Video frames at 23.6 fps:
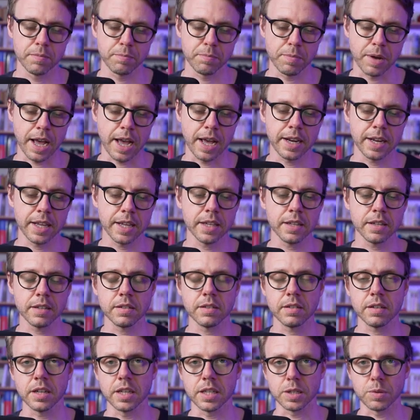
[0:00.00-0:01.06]
Padding
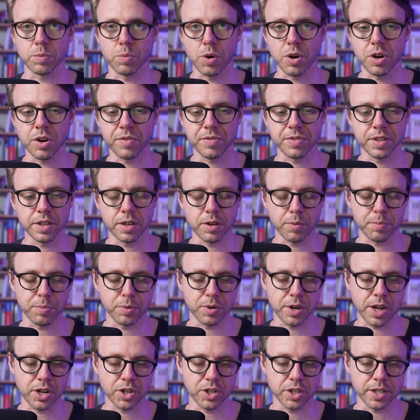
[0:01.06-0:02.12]
is one of the
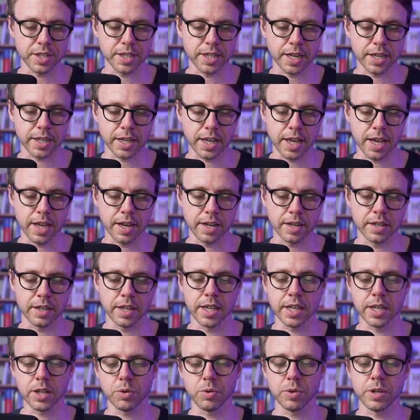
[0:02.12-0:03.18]
operations that can
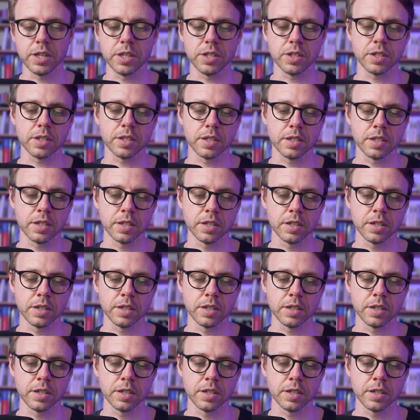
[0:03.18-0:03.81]
increase